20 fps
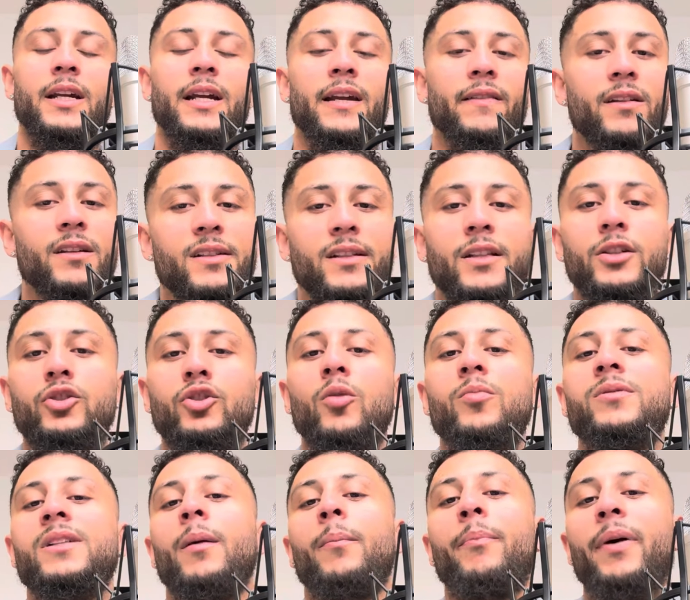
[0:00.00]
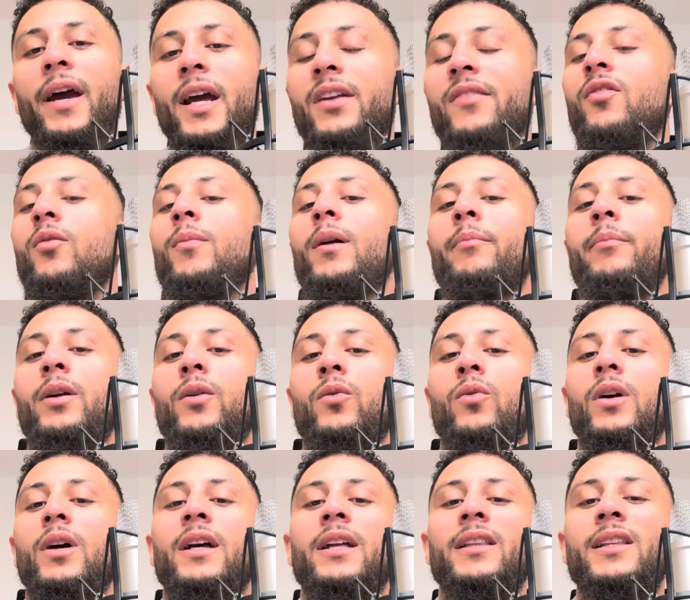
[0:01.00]
These are the jobs that paid for my bill.
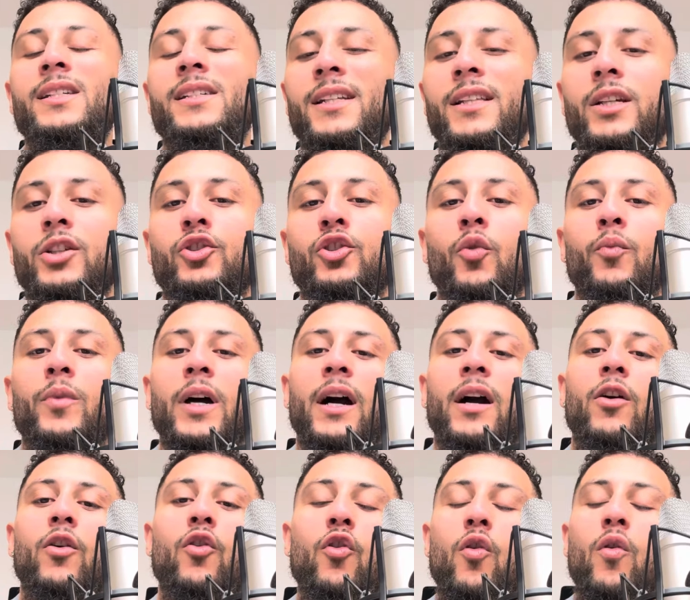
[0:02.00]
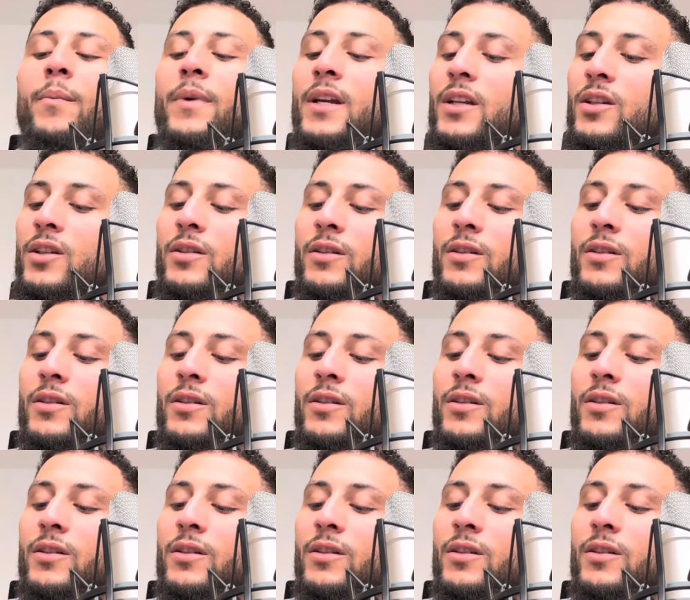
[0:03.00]
These are the jobs that got me